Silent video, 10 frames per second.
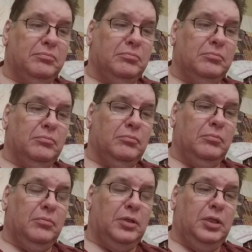
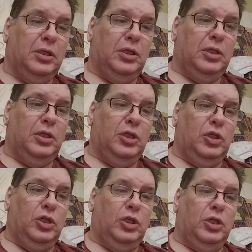
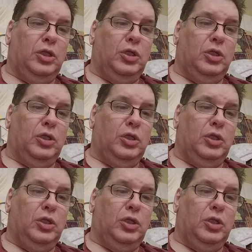Nobody speaks.